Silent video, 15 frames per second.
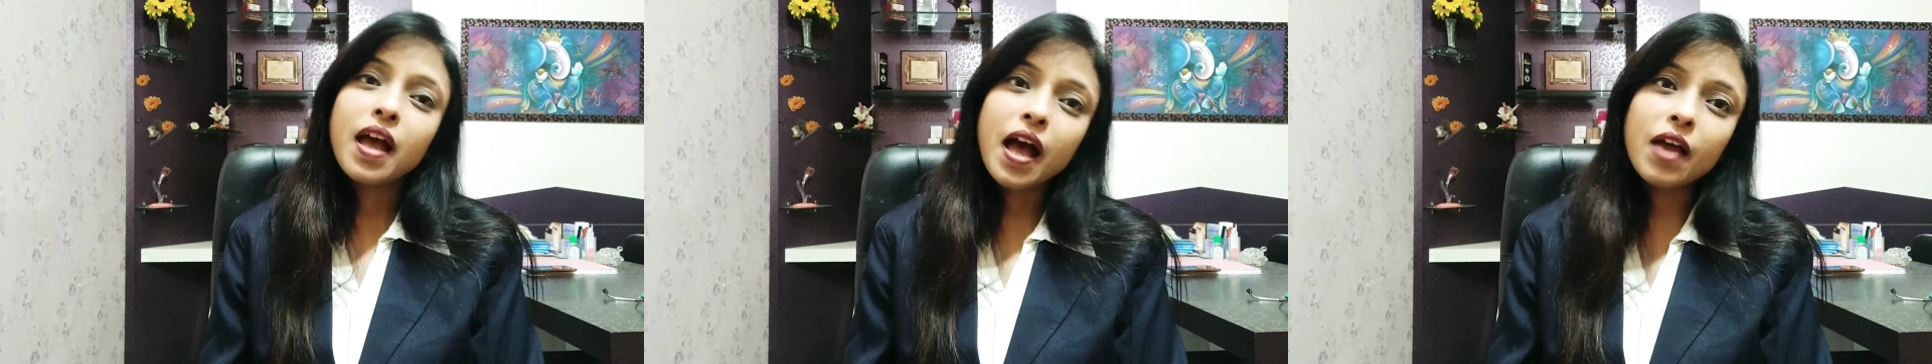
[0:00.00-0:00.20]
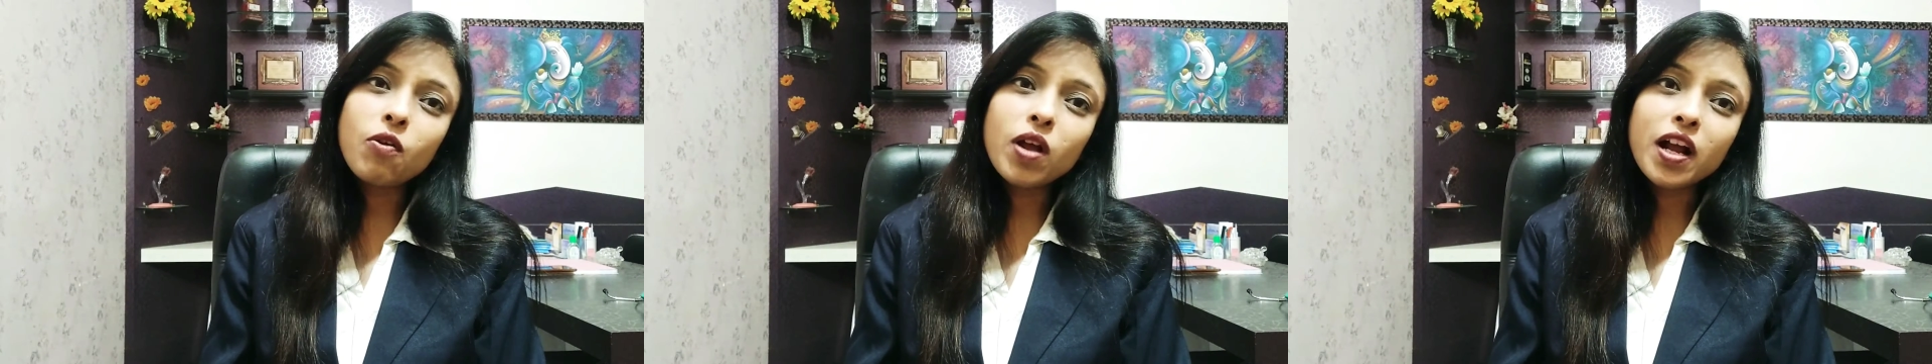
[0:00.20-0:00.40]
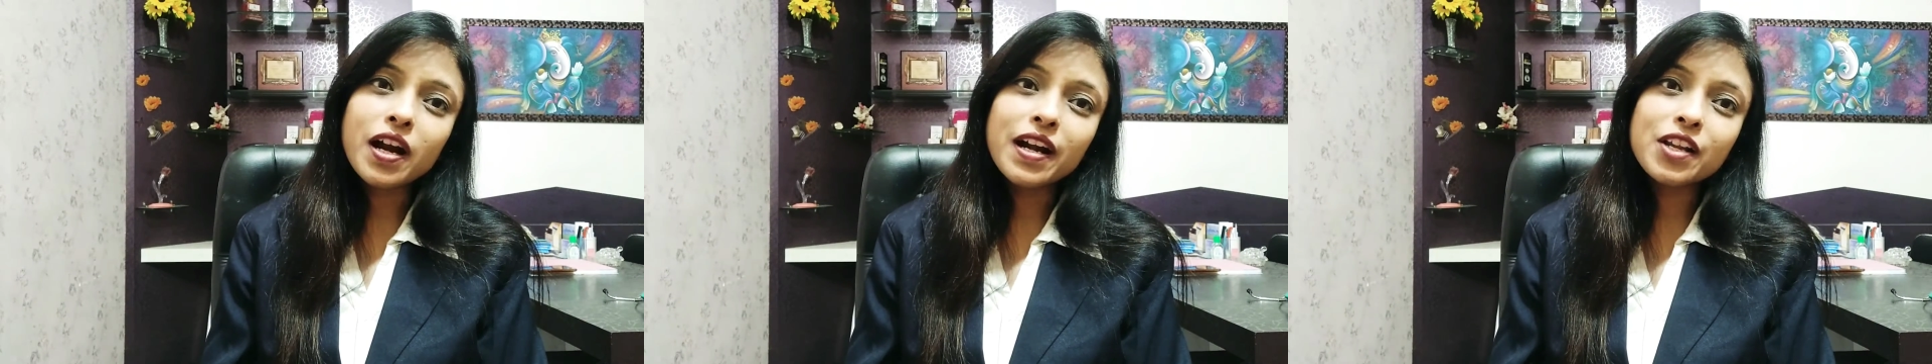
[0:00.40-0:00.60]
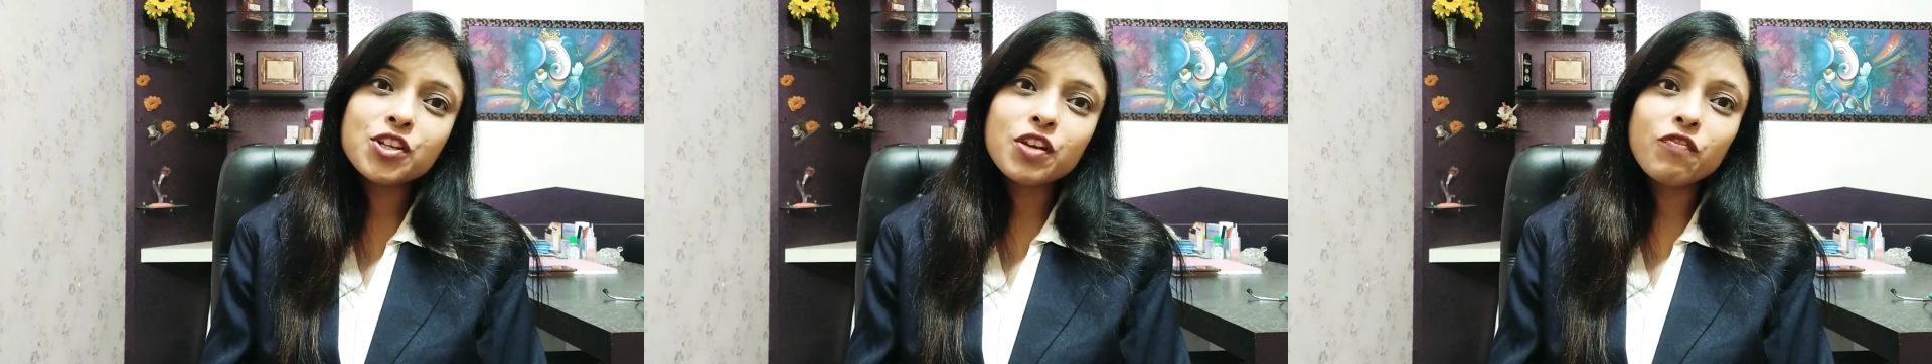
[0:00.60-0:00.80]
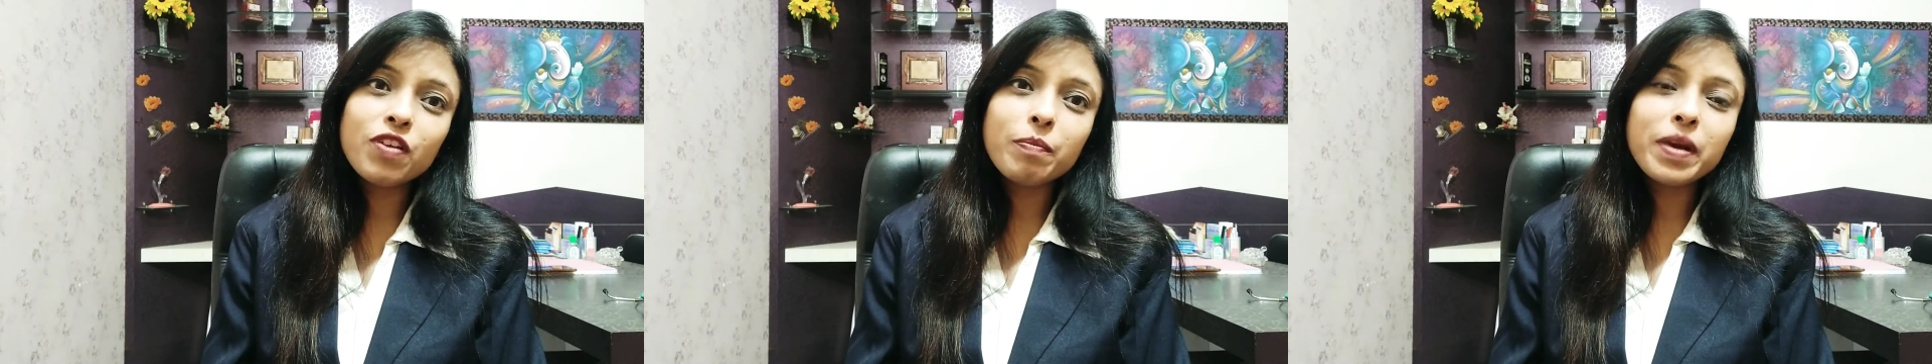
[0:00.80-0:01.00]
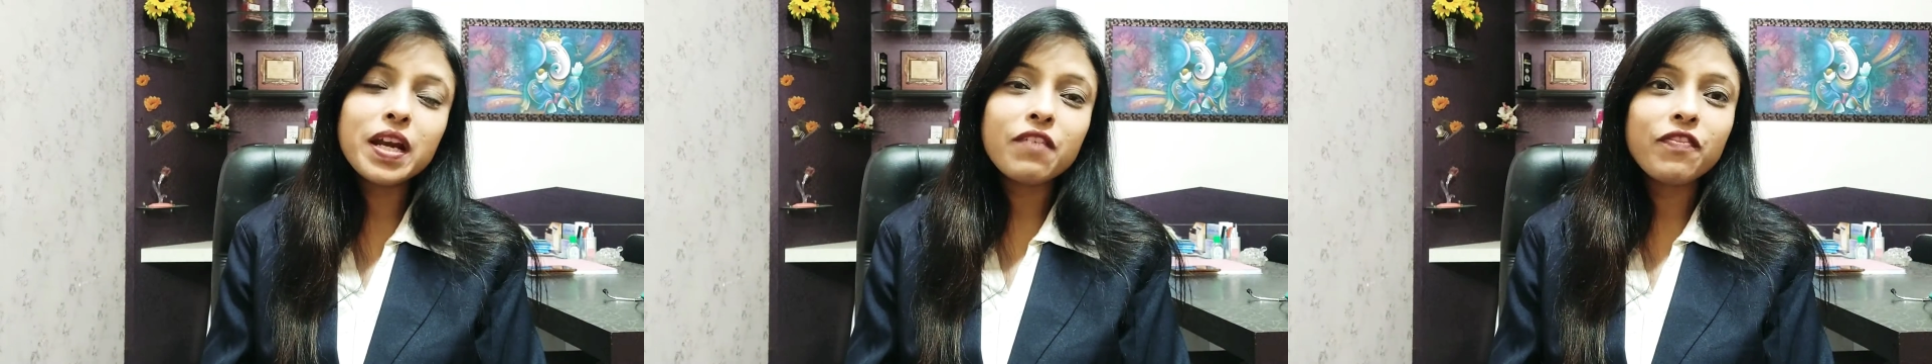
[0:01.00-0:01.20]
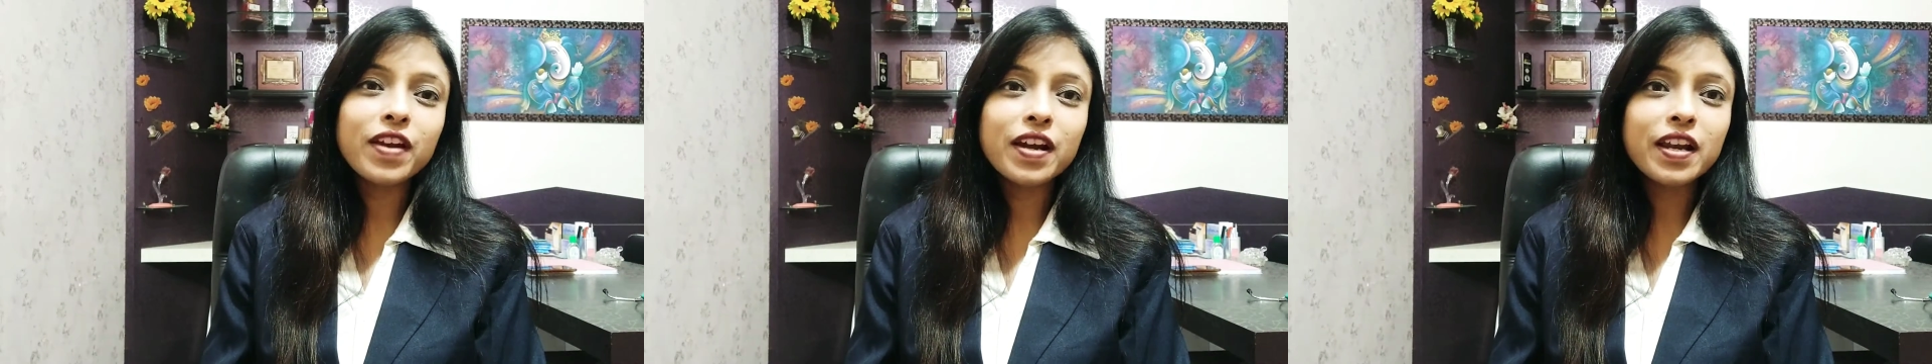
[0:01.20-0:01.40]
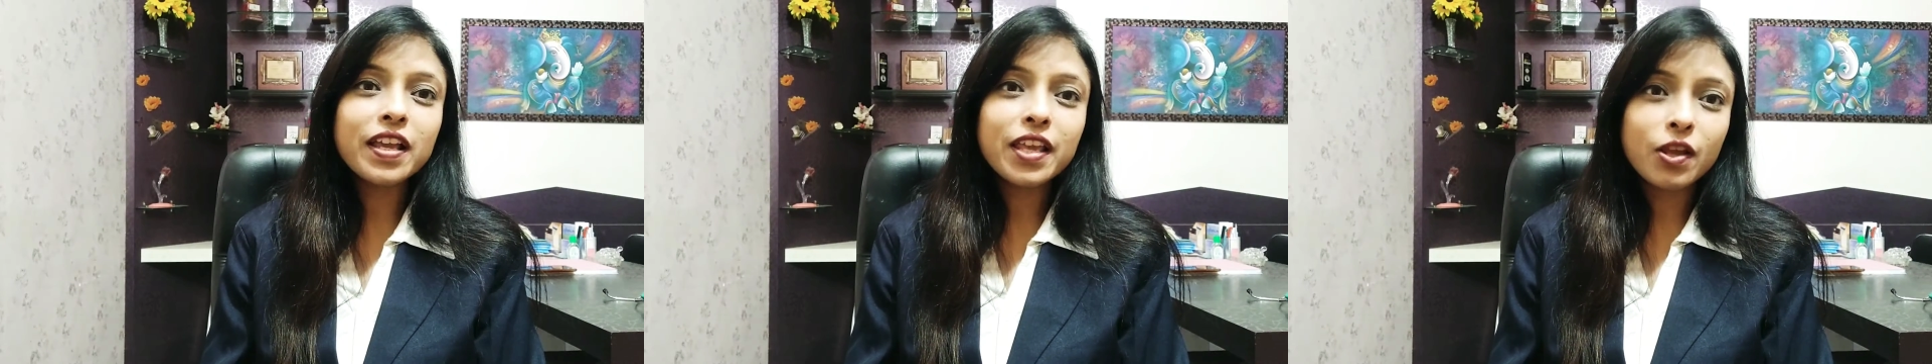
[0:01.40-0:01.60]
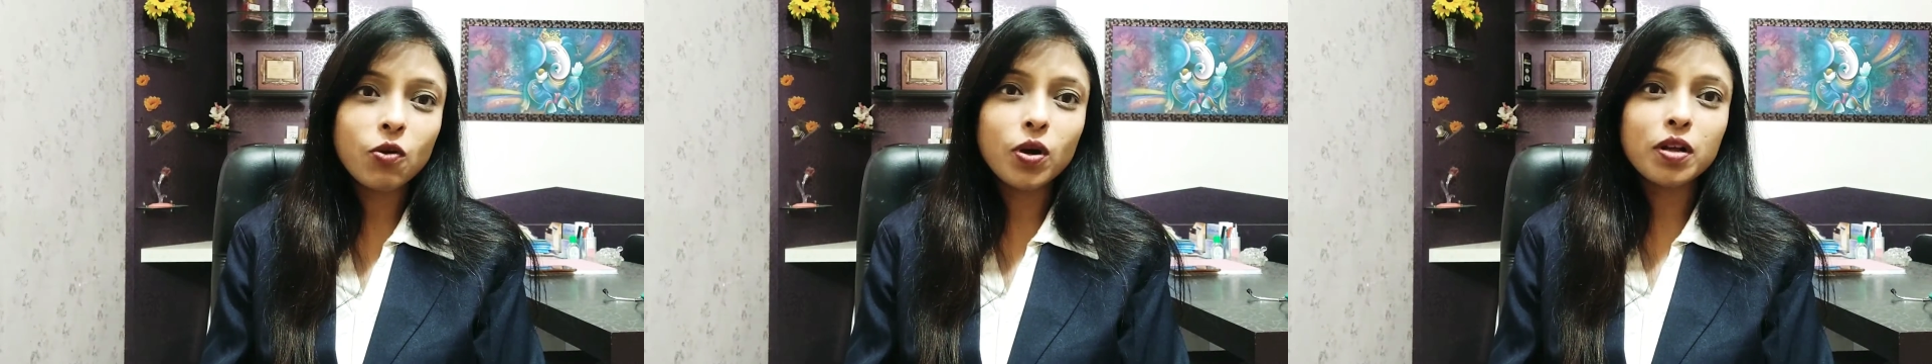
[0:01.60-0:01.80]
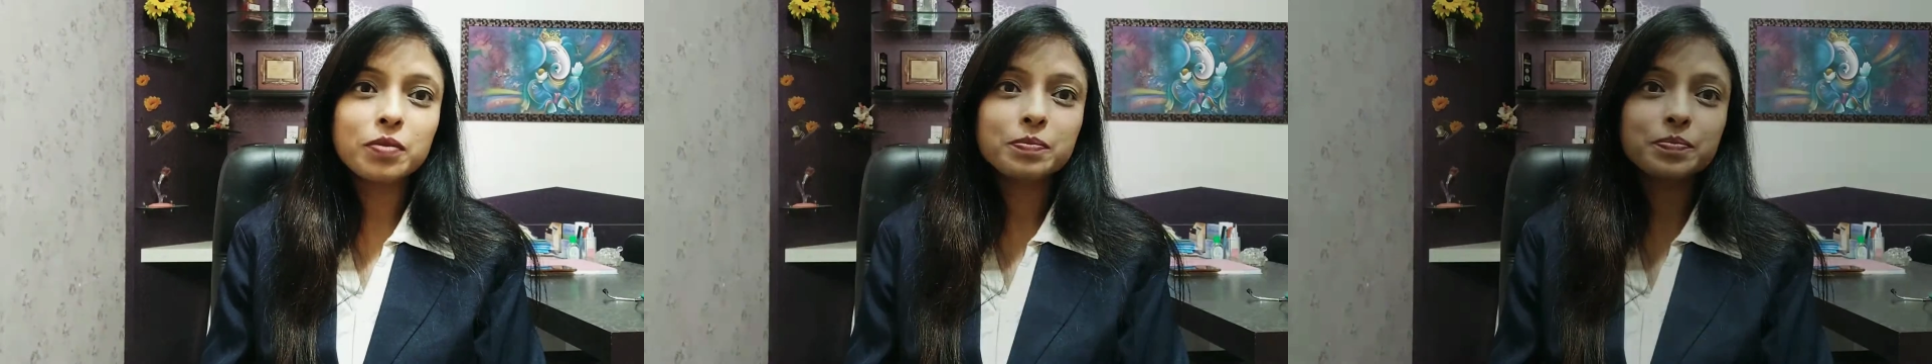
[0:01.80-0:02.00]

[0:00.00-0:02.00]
and your condition will be definitely cured.